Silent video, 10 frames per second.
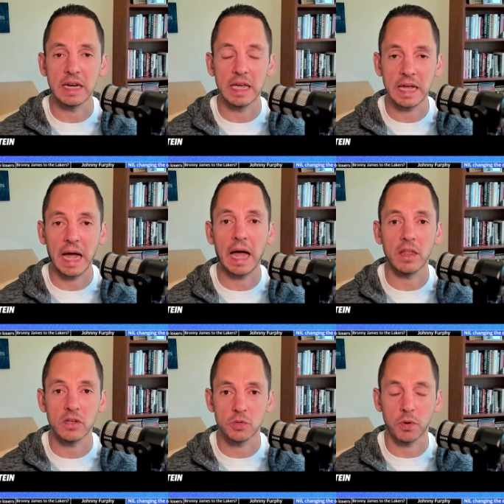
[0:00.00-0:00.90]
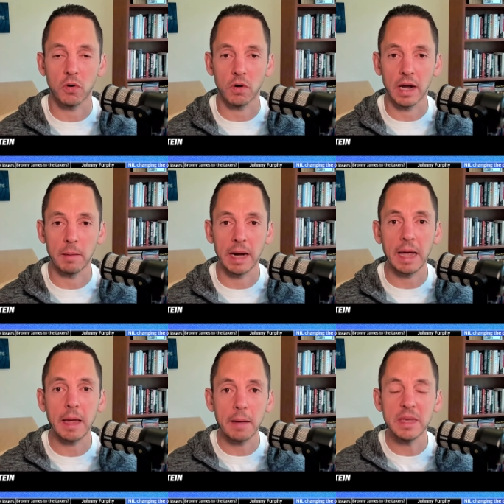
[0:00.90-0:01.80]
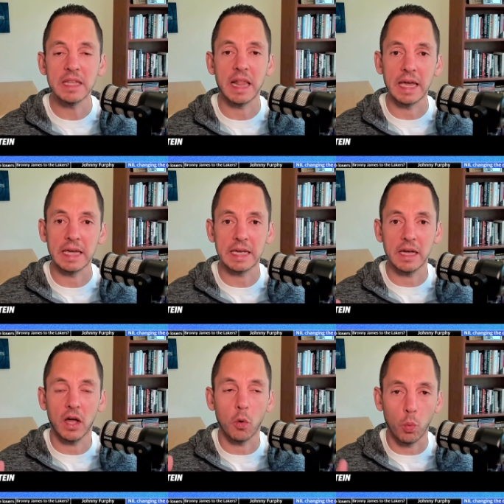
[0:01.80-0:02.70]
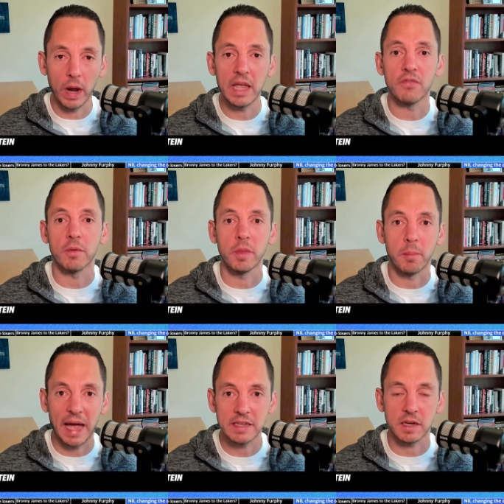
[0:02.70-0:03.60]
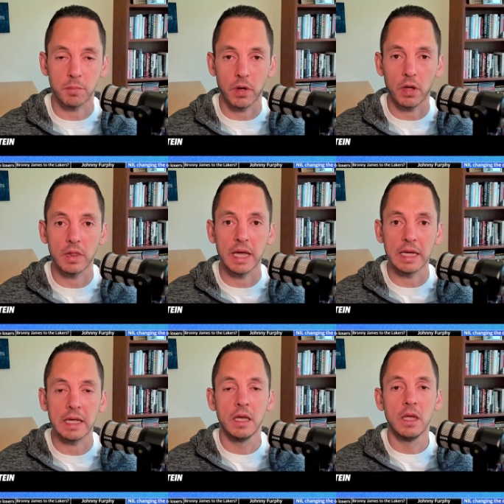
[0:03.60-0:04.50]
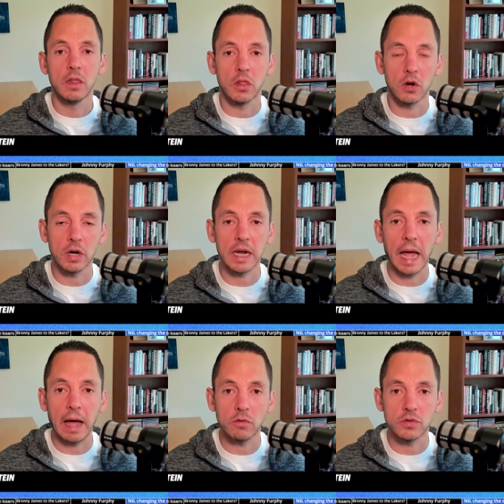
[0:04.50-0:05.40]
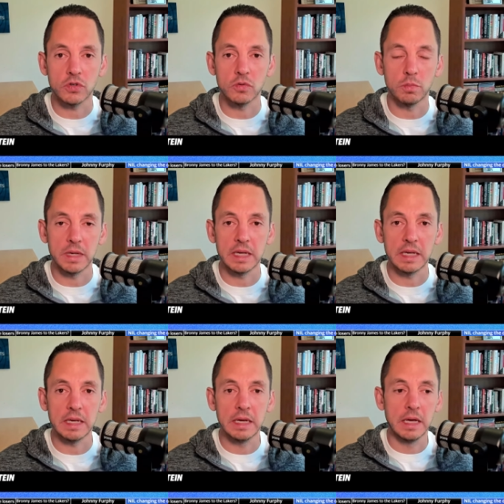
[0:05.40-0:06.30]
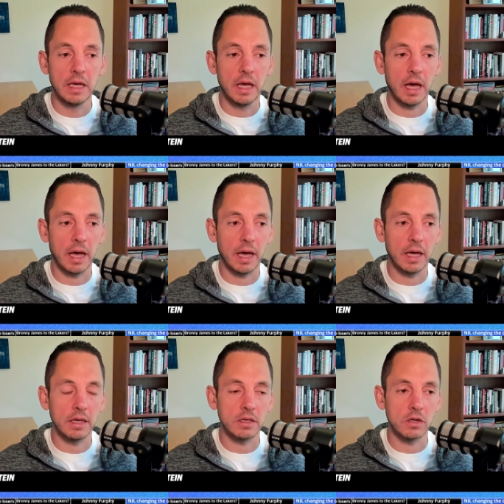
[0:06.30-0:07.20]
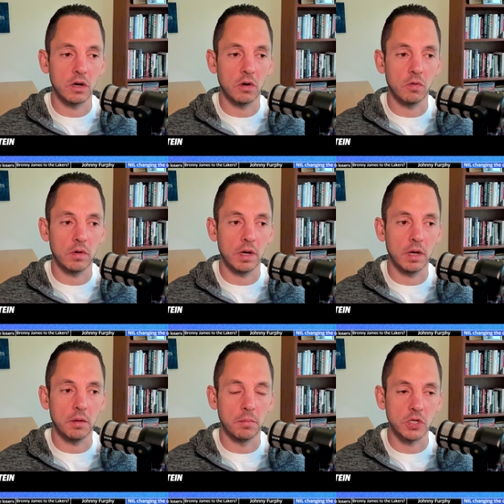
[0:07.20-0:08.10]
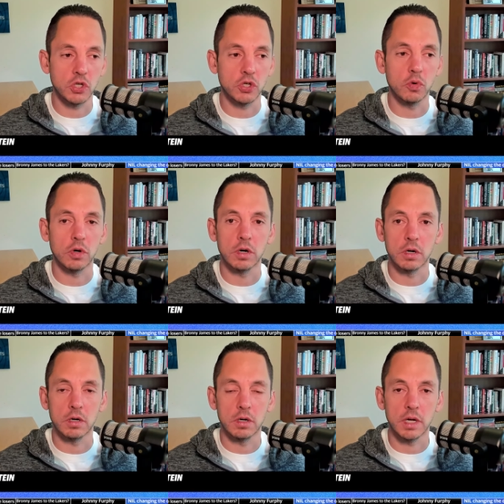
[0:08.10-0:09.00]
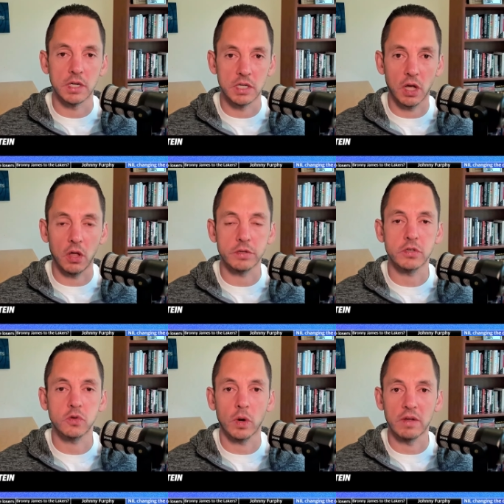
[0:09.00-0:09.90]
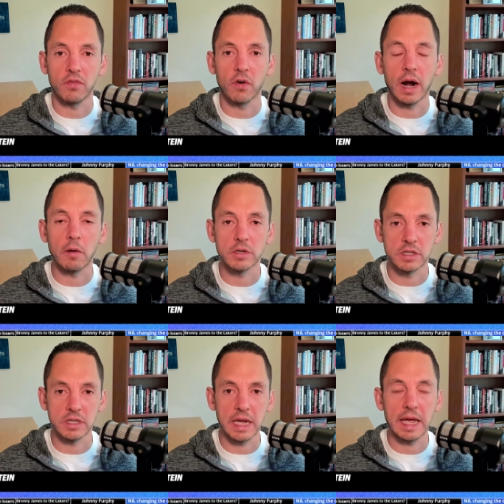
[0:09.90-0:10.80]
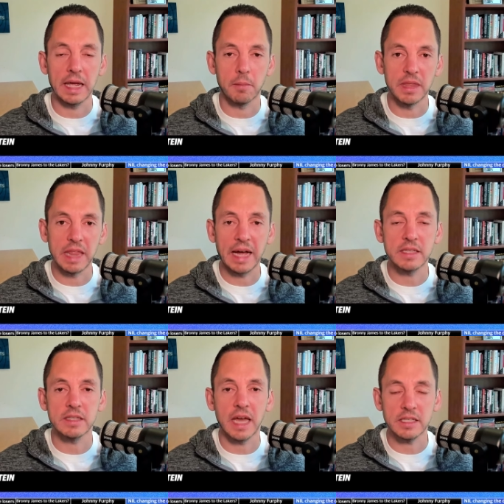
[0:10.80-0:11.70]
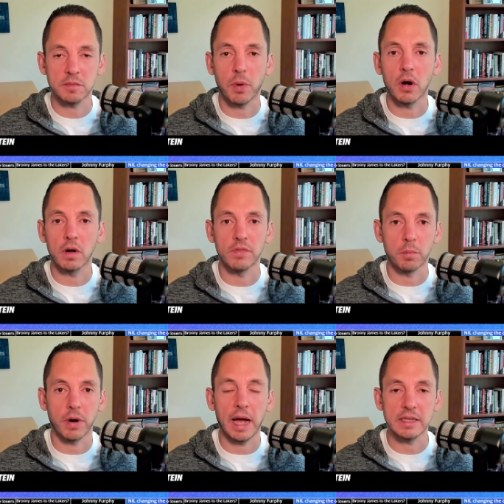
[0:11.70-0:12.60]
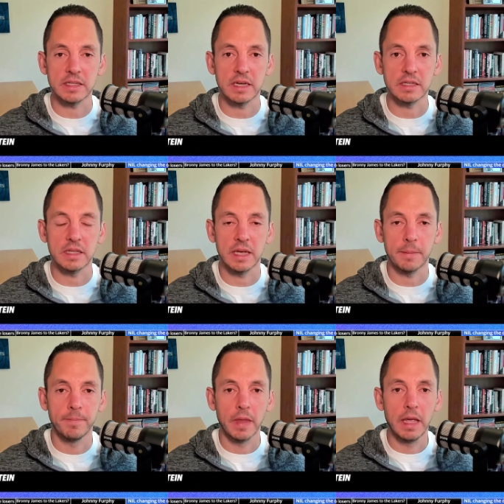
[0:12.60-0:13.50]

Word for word: in a college program. And I mean, away from the basketball, learning how to be, a mature adult 24 hours a day. I mean, that's part of the process that